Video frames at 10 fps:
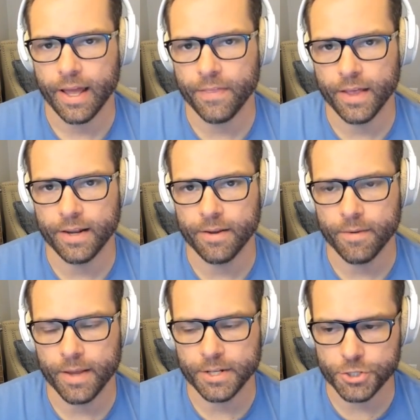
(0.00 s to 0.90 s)
and then
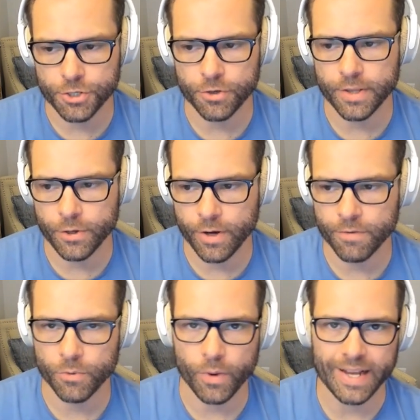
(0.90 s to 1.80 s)
ensure that you
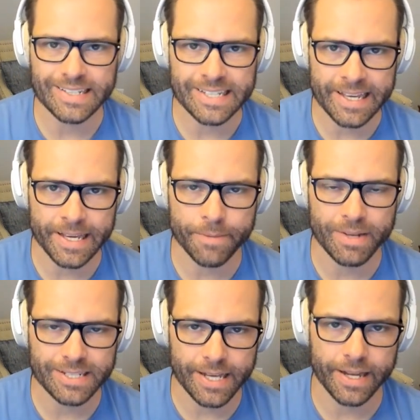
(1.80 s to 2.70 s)
have the right team
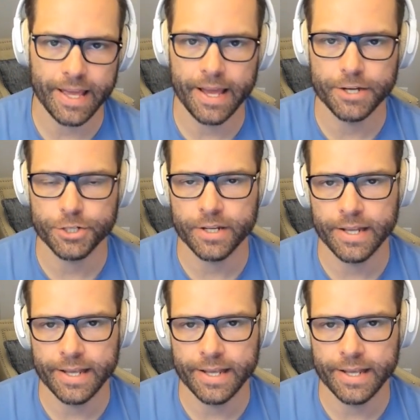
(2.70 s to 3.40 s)
and dedication